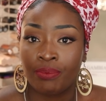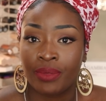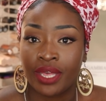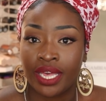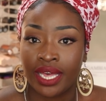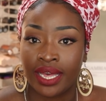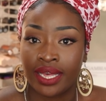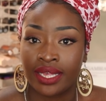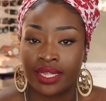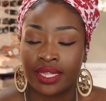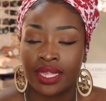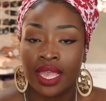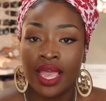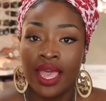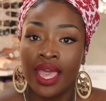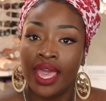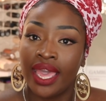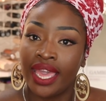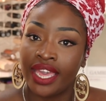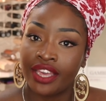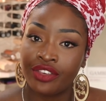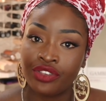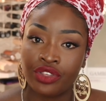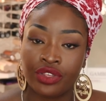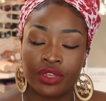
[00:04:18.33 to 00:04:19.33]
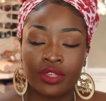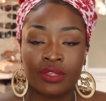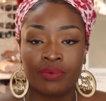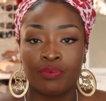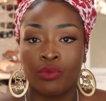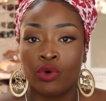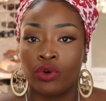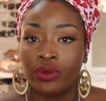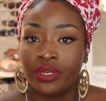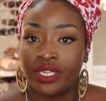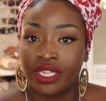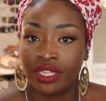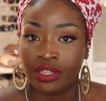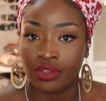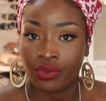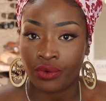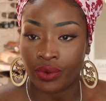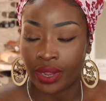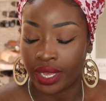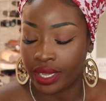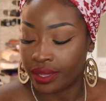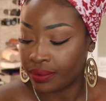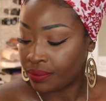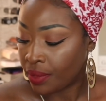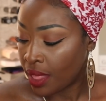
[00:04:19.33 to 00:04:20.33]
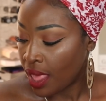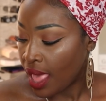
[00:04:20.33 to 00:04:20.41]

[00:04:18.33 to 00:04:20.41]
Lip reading: because it's just more discreet.